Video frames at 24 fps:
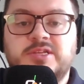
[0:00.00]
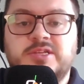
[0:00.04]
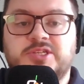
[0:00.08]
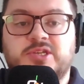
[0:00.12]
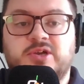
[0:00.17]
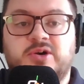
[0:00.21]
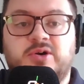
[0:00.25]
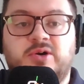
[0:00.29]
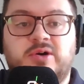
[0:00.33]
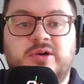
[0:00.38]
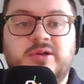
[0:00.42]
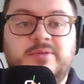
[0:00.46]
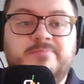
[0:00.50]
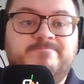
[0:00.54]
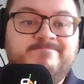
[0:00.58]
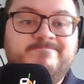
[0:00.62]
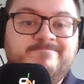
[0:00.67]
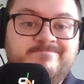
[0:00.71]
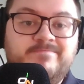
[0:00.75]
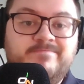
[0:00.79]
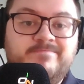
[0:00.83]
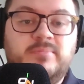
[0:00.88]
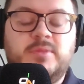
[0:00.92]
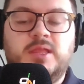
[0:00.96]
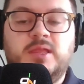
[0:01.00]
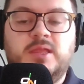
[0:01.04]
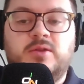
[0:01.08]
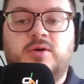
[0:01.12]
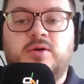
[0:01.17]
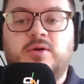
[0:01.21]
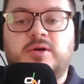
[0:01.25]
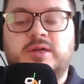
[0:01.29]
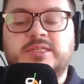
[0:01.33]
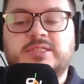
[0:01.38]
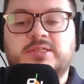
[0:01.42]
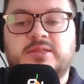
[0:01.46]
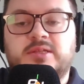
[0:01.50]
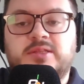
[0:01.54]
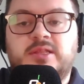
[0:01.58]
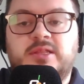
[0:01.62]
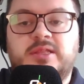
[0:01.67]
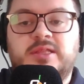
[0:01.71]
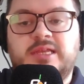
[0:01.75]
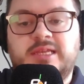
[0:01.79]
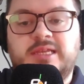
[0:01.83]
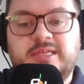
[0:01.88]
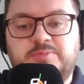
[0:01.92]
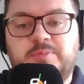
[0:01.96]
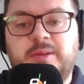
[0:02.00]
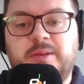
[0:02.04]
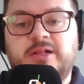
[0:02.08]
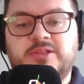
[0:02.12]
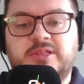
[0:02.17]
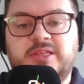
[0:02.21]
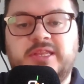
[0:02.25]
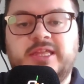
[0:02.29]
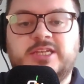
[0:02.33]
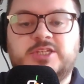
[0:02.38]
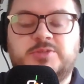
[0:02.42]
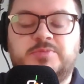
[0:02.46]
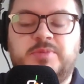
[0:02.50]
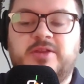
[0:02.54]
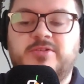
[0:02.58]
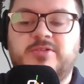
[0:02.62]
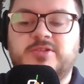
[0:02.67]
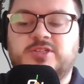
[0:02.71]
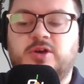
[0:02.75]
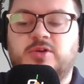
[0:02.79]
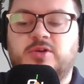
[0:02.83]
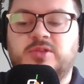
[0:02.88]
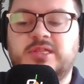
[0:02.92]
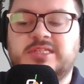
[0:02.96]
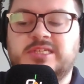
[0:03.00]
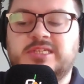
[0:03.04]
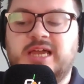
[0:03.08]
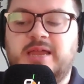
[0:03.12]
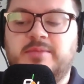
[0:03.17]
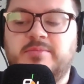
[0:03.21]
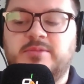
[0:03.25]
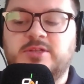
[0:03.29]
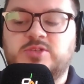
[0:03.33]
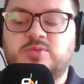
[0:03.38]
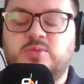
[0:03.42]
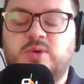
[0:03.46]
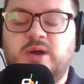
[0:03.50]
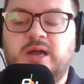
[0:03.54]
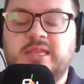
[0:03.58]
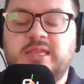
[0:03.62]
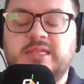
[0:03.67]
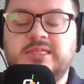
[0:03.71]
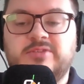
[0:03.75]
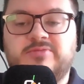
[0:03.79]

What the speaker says: So, you know, he's building the experience all the time as well.